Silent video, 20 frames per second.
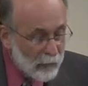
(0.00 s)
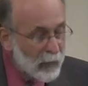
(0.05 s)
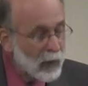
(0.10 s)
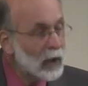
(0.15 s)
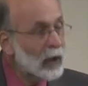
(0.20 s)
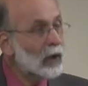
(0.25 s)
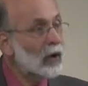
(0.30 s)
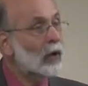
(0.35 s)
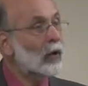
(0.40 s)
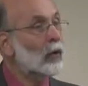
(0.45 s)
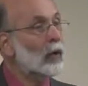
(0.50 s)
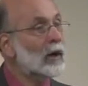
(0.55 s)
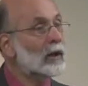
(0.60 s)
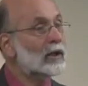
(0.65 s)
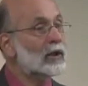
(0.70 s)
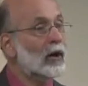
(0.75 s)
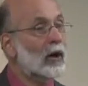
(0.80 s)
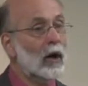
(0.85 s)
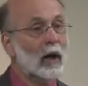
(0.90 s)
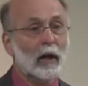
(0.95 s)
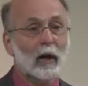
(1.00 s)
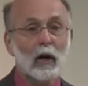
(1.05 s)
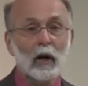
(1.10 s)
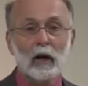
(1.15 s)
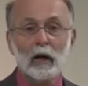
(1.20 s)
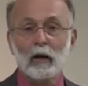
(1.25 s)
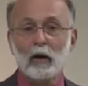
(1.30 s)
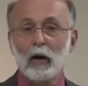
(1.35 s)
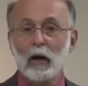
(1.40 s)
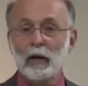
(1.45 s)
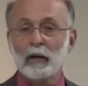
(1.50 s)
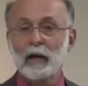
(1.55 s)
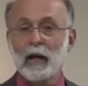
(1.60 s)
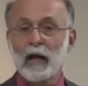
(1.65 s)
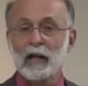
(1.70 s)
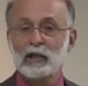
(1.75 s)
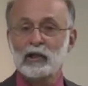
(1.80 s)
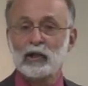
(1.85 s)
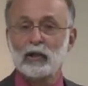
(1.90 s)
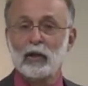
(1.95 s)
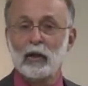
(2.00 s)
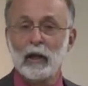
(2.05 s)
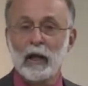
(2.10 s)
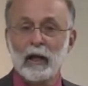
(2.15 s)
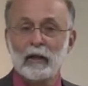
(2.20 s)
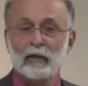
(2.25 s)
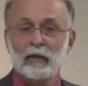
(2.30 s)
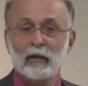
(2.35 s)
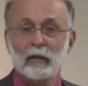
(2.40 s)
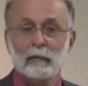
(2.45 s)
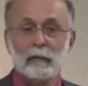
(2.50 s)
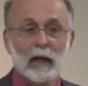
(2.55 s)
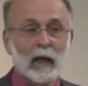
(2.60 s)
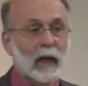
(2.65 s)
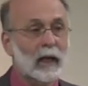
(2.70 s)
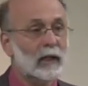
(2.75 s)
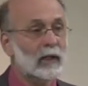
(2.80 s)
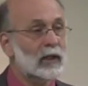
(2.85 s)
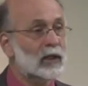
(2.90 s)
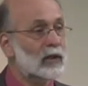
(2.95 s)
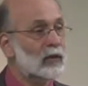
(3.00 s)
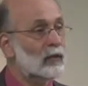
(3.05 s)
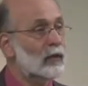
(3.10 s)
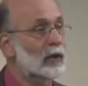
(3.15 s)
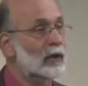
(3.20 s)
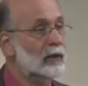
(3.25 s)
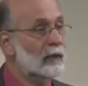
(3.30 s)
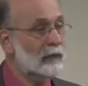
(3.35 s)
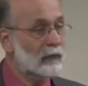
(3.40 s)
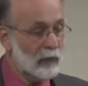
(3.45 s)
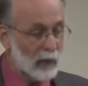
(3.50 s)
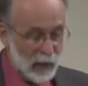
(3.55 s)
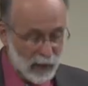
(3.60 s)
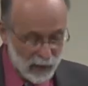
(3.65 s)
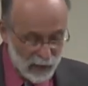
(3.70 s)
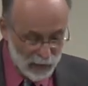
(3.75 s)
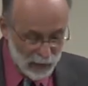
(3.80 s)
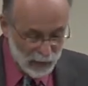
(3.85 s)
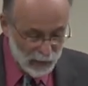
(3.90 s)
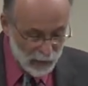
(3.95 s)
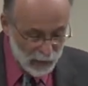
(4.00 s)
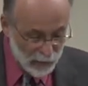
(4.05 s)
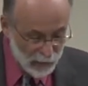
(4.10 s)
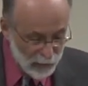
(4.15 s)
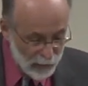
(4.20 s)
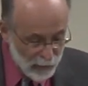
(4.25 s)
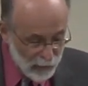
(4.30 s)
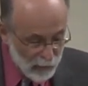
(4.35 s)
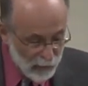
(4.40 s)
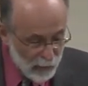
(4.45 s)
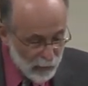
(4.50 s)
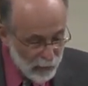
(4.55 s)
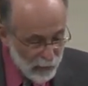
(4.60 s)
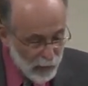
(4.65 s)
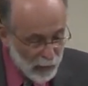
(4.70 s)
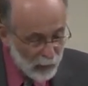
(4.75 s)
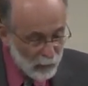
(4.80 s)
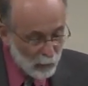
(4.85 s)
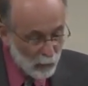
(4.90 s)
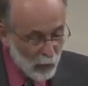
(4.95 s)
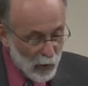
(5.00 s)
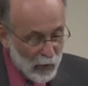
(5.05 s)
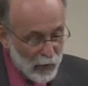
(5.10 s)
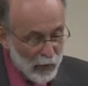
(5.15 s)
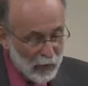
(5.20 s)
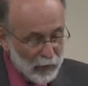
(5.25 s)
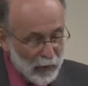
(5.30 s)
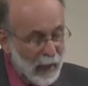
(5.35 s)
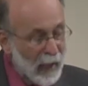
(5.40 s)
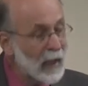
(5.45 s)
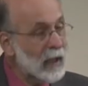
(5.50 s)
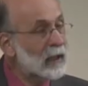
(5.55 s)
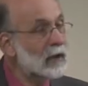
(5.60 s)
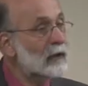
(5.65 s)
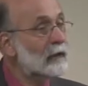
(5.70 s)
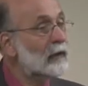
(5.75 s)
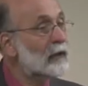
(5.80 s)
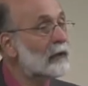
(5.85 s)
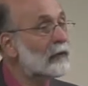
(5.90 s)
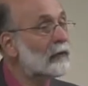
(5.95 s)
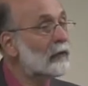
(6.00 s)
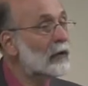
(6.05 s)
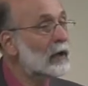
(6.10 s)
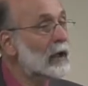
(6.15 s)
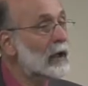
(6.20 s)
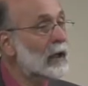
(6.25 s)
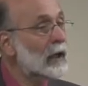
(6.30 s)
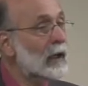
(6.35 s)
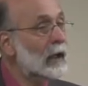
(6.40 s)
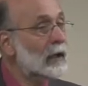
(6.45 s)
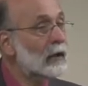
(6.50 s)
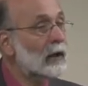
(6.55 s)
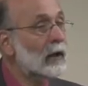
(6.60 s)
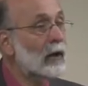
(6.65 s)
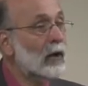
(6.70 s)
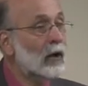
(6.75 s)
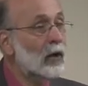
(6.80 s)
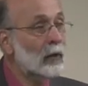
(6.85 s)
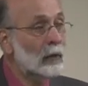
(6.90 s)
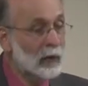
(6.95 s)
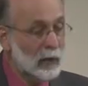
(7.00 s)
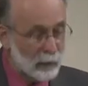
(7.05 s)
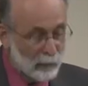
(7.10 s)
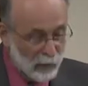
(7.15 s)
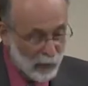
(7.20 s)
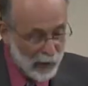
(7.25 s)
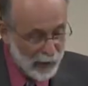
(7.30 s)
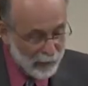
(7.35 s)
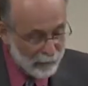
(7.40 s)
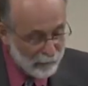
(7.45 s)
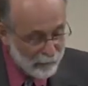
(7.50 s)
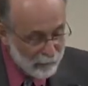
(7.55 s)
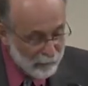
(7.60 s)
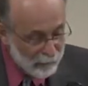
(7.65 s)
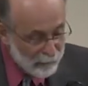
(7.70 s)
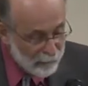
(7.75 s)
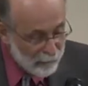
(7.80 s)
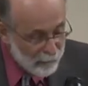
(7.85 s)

you know, we're taught our, our national anthem ends with the phrases that we're the land of the free and the home of the brave.